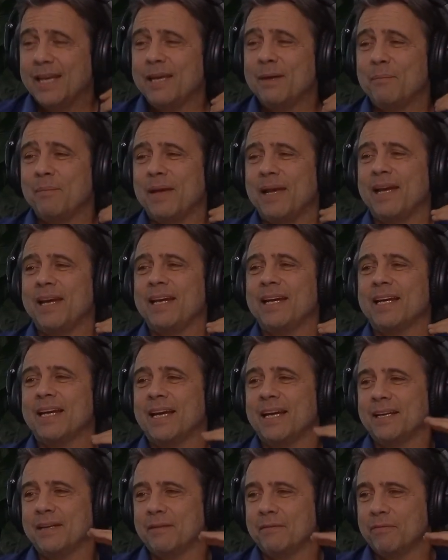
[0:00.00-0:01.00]
It may
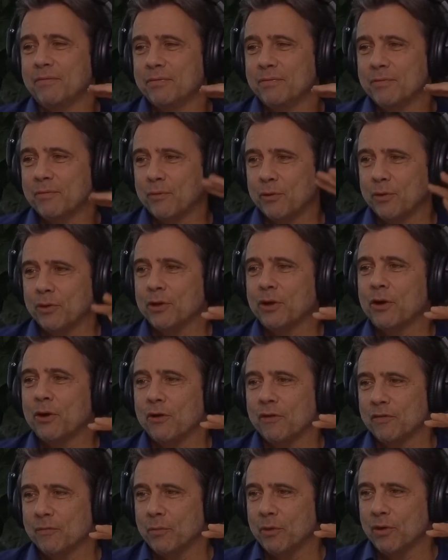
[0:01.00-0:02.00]
kind of throw you a
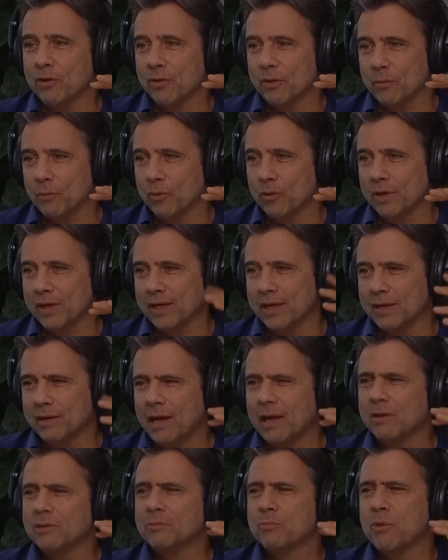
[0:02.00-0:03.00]
curveball in the morning.
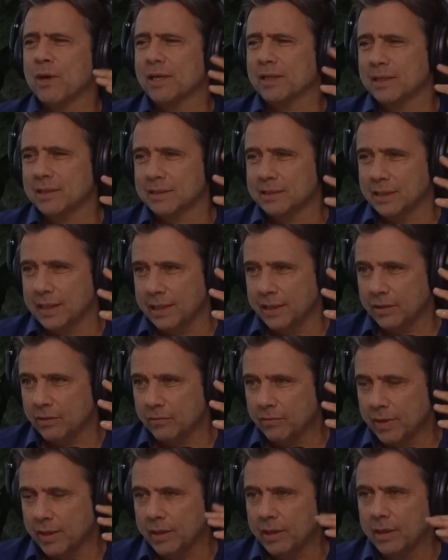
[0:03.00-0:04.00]
I'll practice later, right?